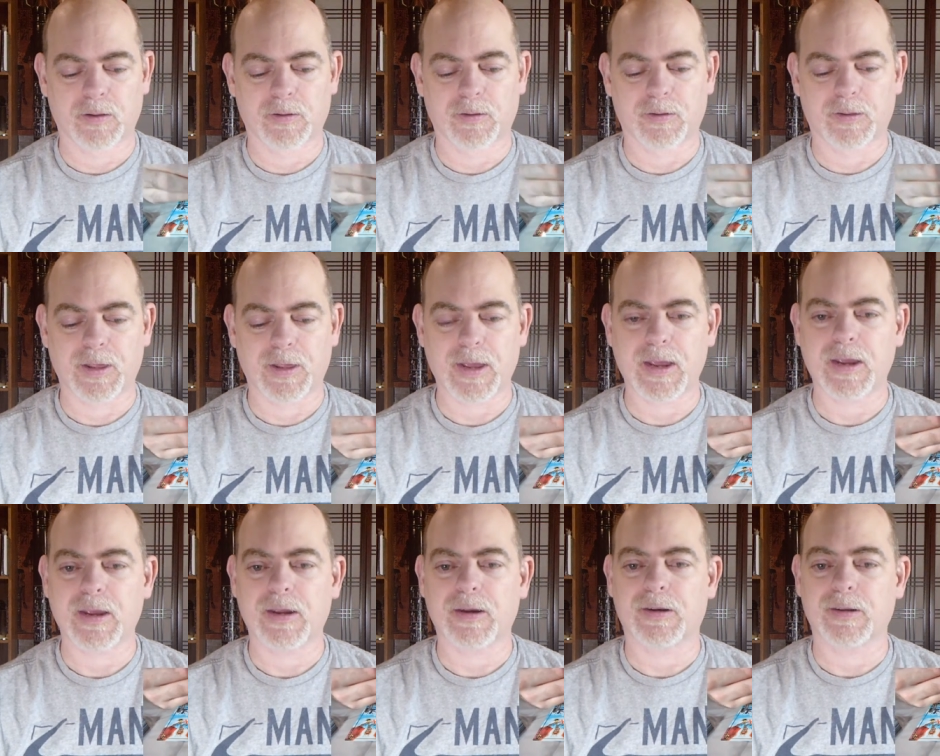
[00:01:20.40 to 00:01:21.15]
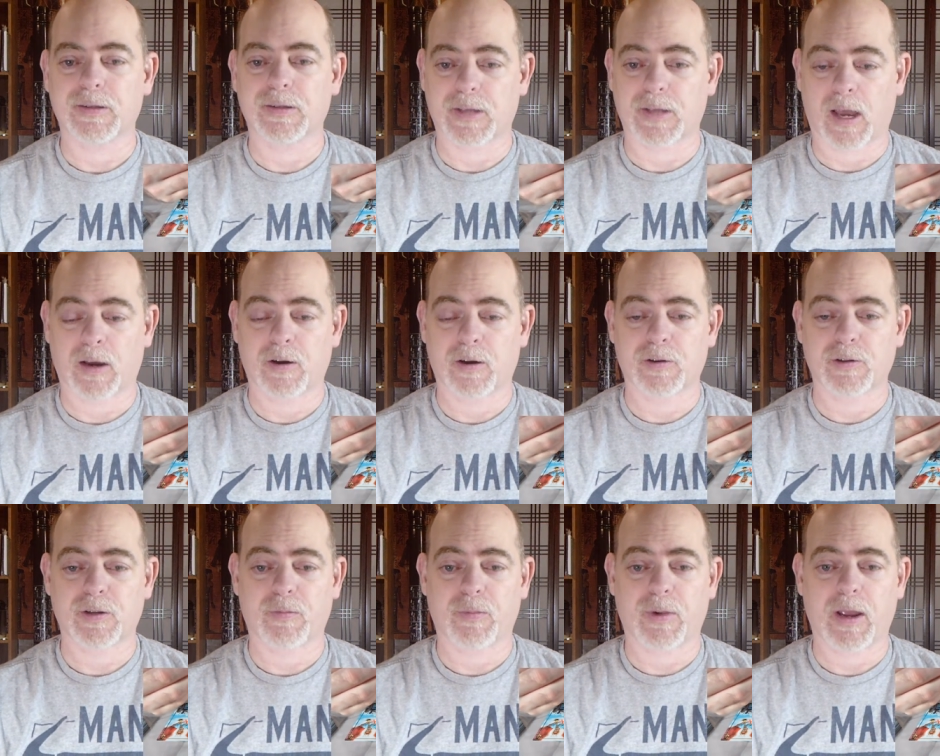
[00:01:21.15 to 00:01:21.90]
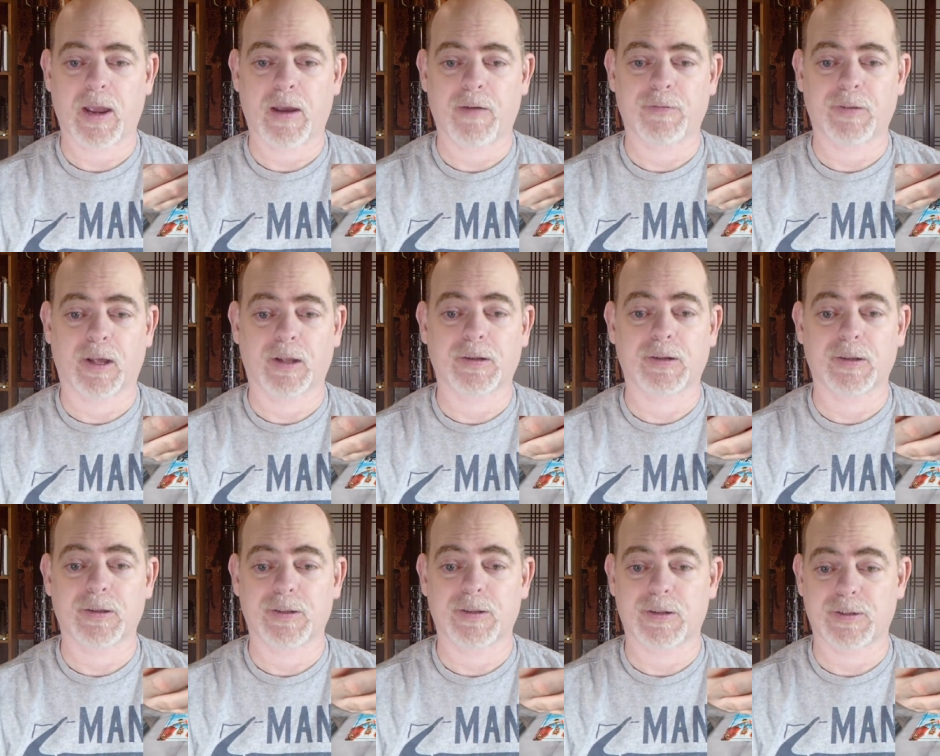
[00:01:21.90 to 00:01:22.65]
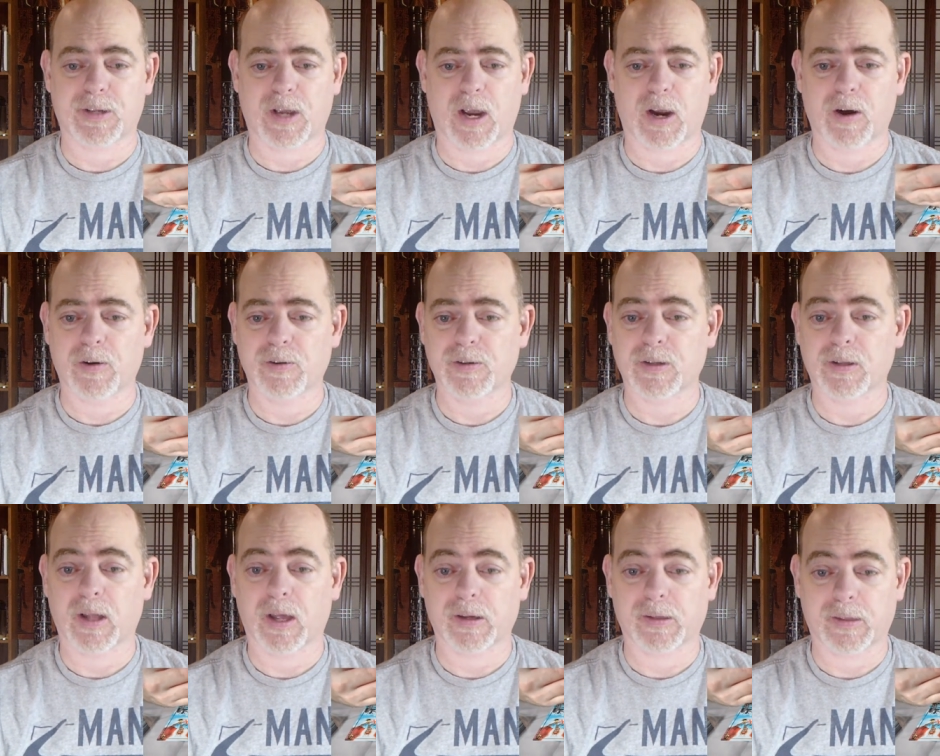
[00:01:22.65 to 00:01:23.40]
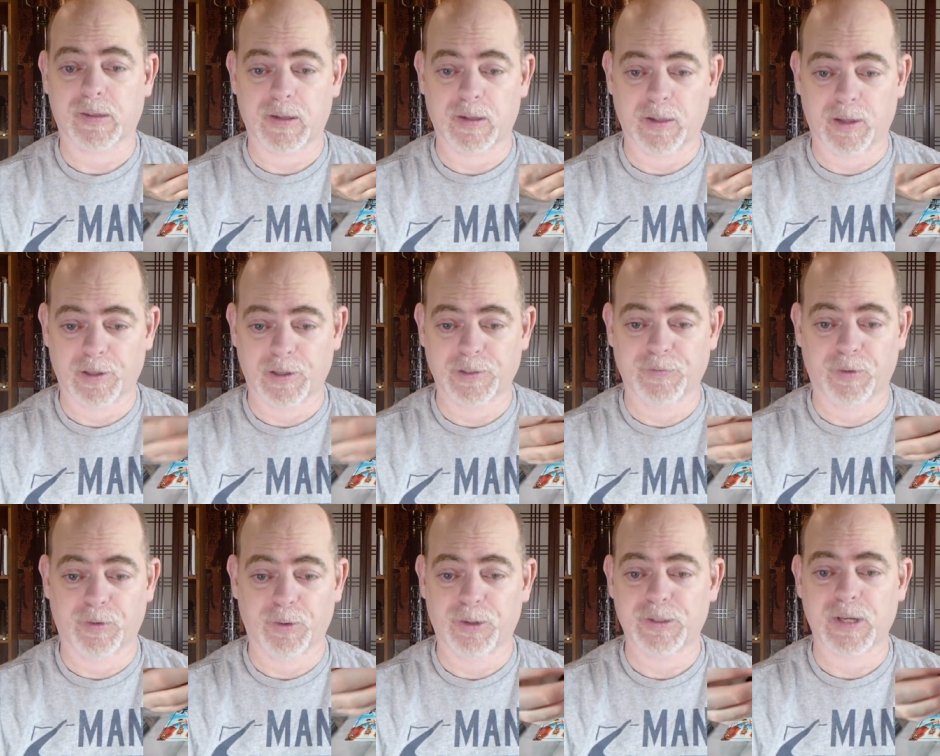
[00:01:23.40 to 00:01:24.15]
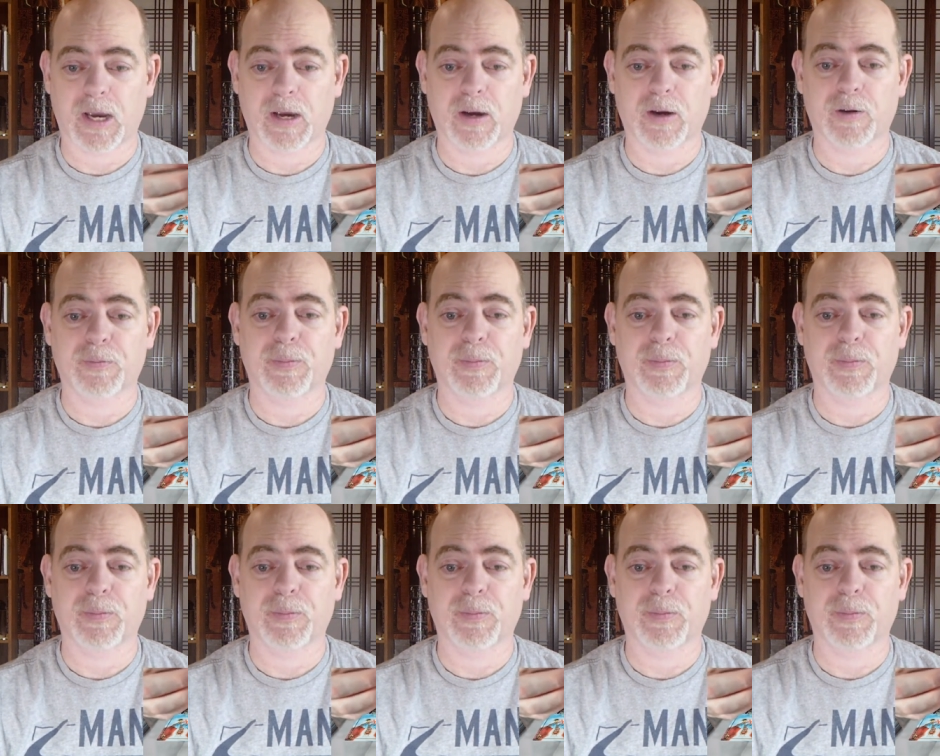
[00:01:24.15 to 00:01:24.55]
the desires that we have, not the desires in like the lustful desire,